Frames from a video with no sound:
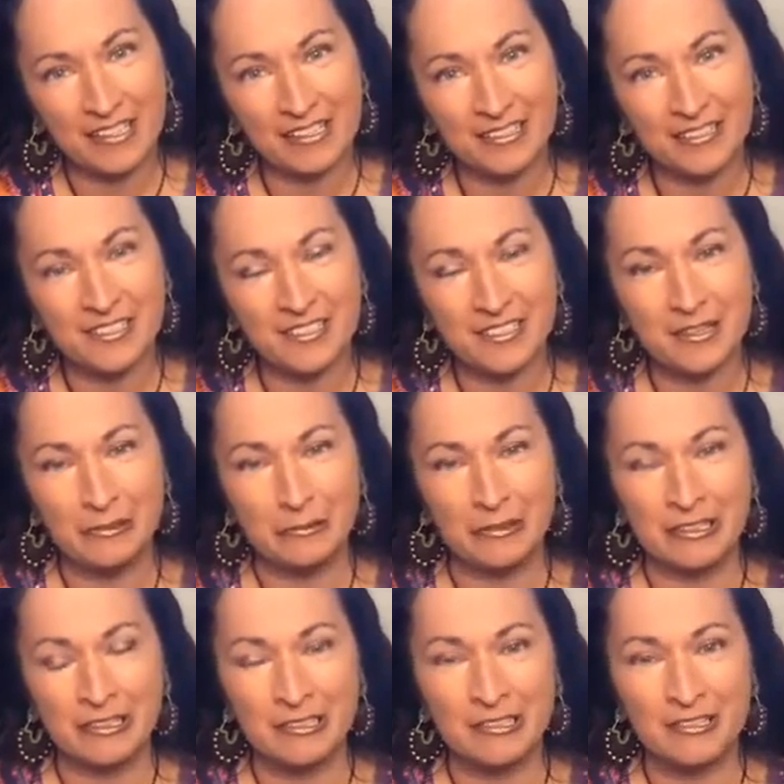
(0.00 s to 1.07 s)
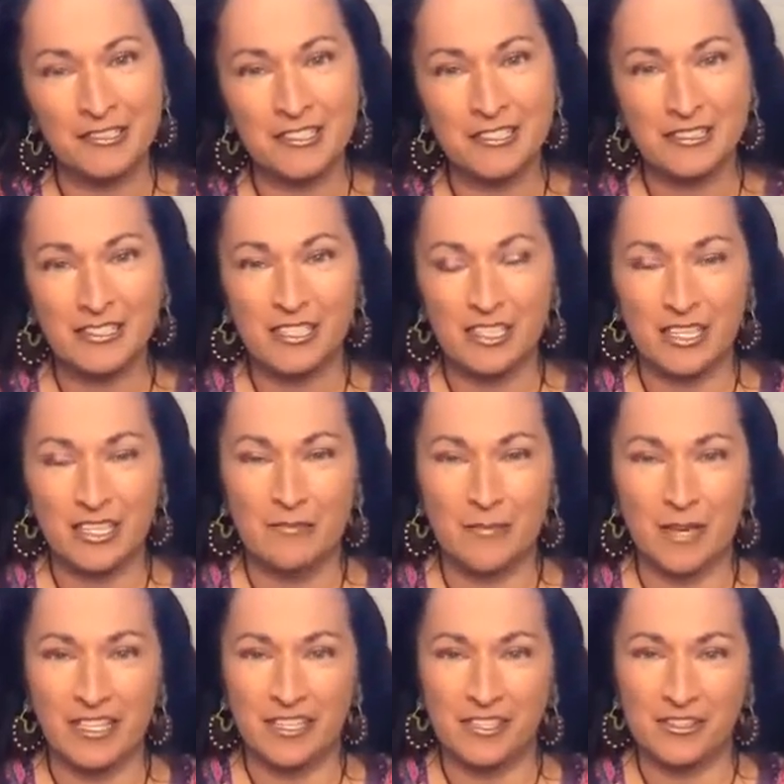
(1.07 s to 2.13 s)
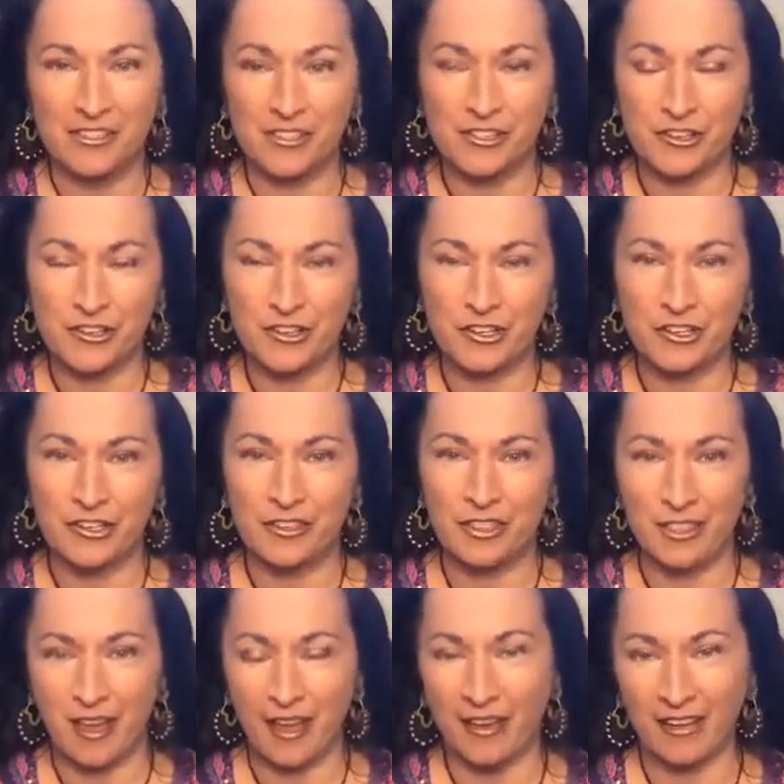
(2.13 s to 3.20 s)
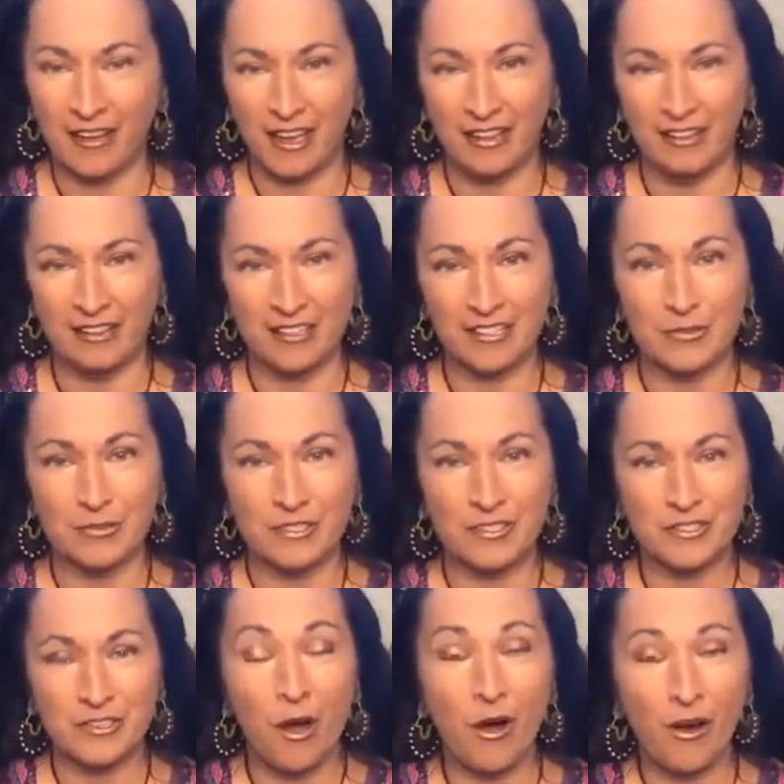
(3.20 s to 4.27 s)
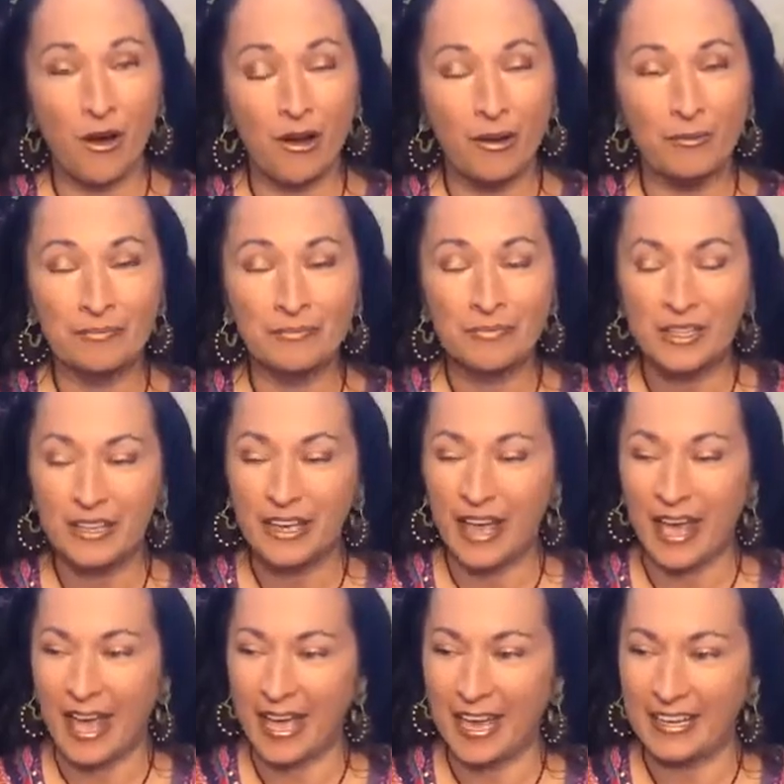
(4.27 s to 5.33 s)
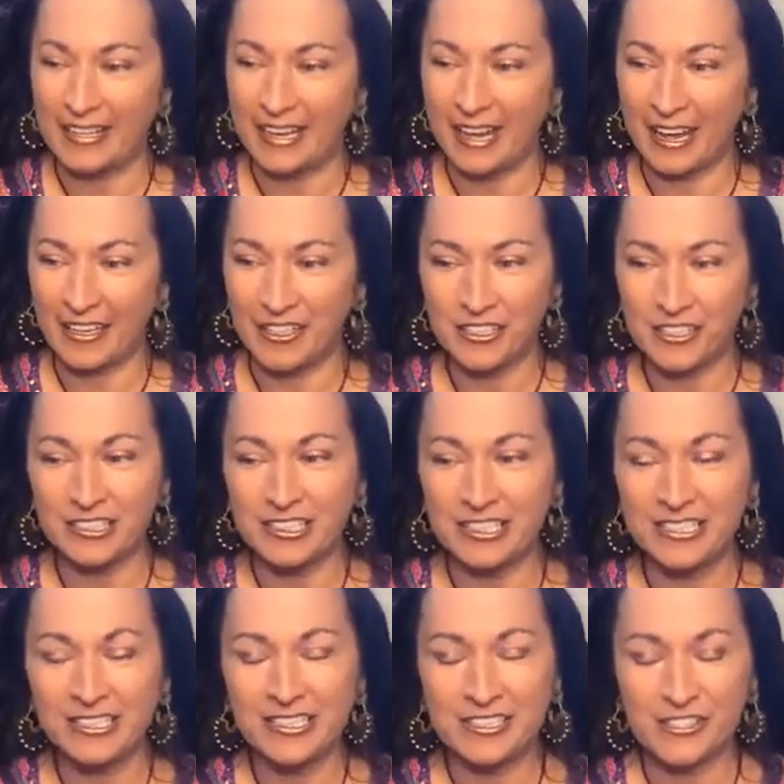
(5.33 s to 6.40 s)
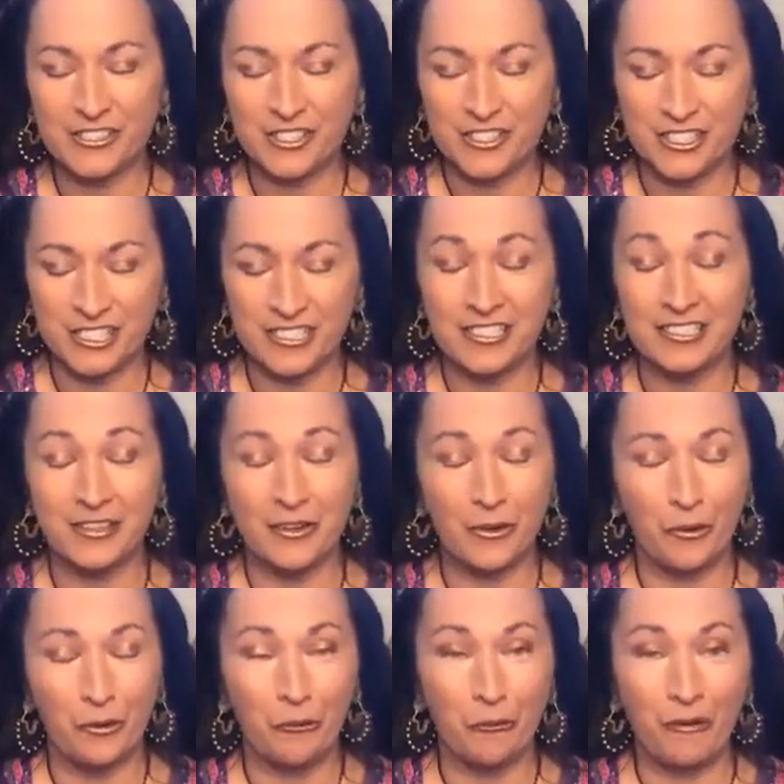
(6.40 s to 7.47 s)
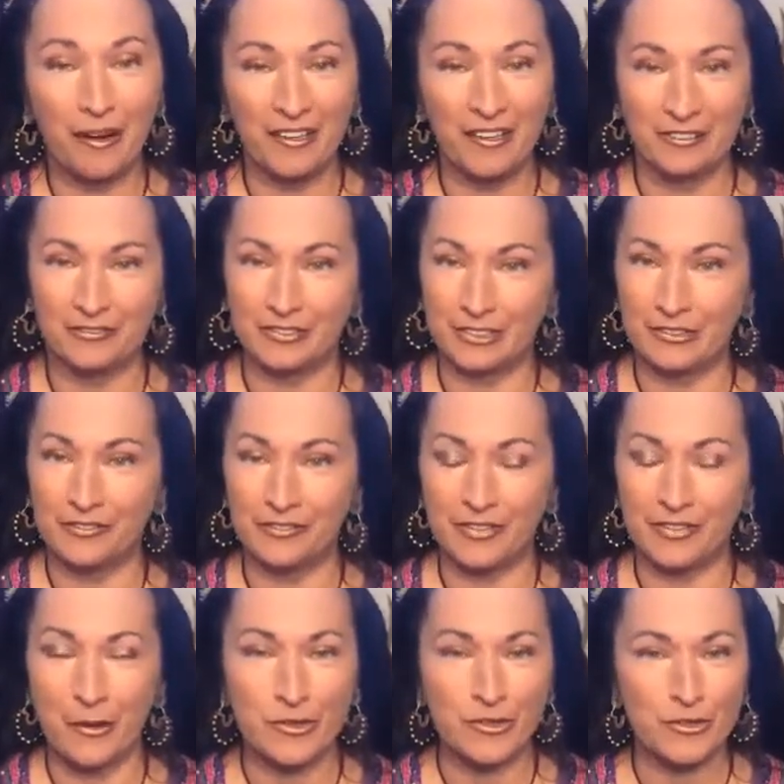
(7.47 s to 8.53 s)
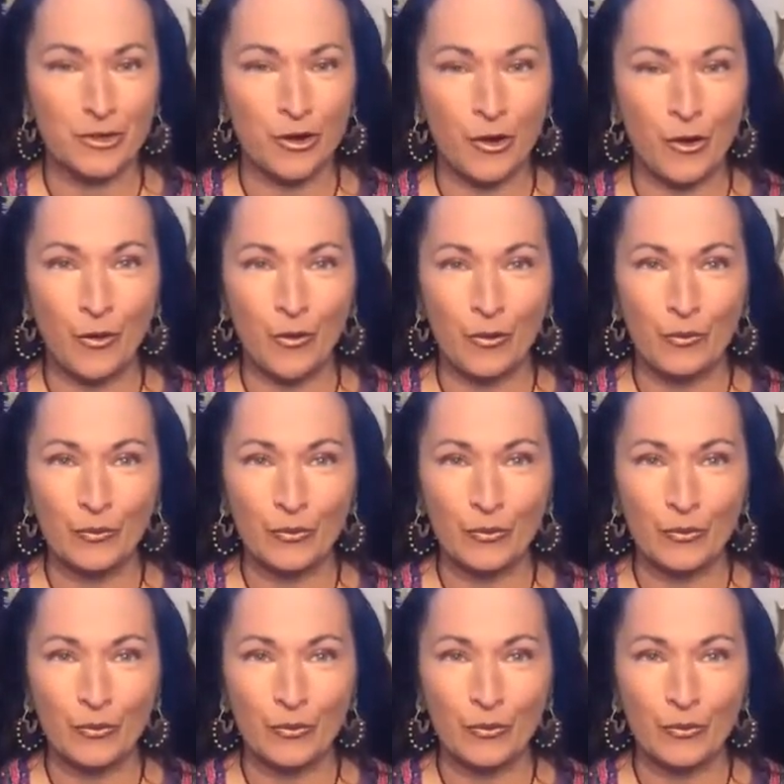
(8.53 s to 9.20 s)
into the world, making sure that Kalyx was calm. And actually, she did wonderful. There was no